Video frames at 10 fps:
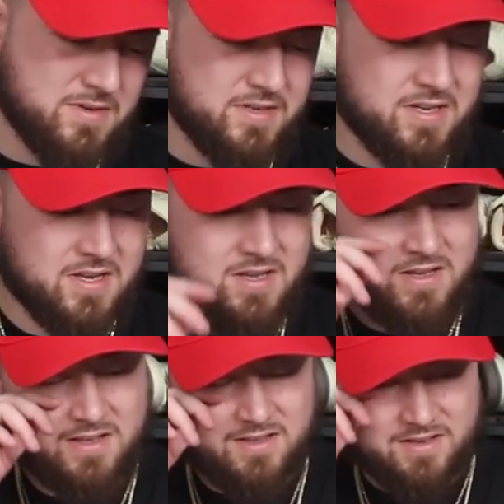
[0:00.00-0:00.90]
on.
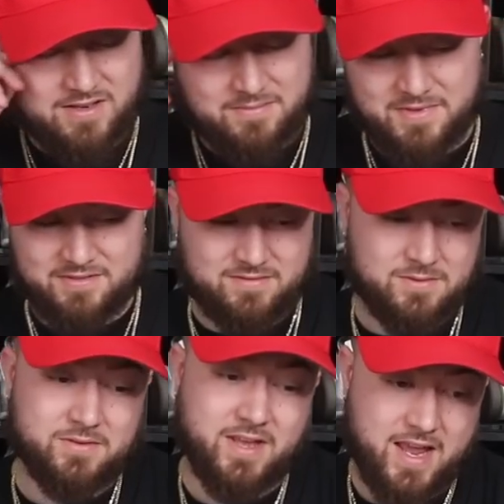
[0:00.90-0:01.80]

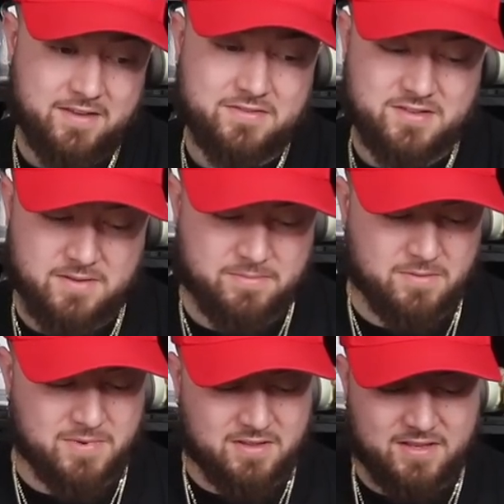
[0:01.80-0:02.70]
They have slept
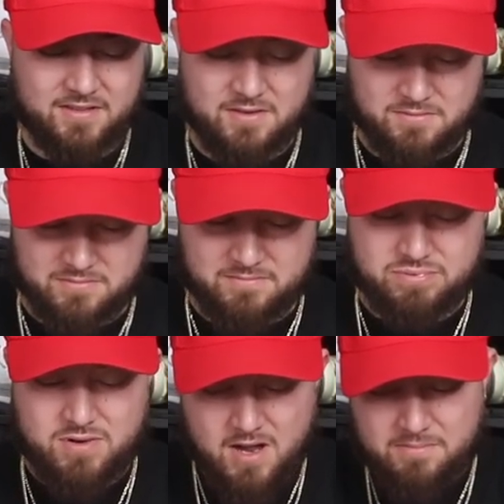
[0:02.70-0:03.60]
on, but I think they'll
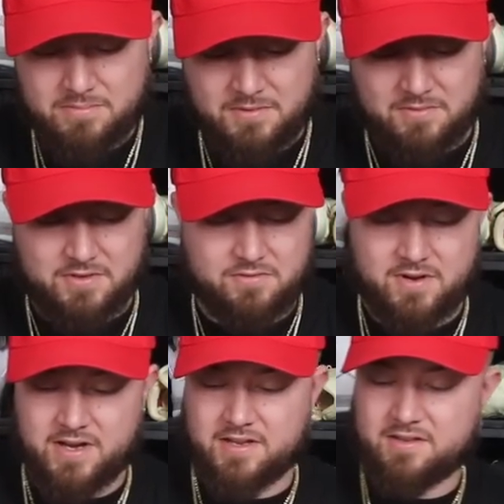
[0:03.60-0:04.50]
probably
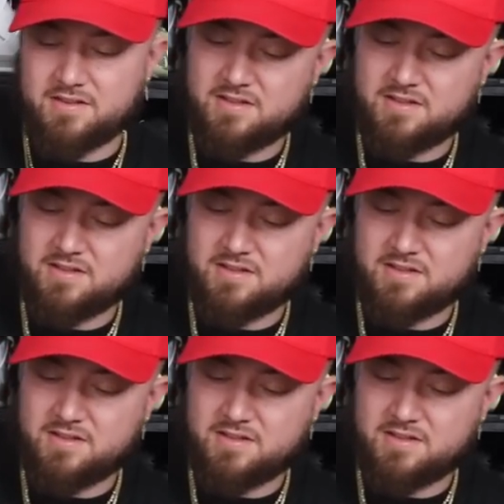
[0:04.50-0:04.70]
regret it.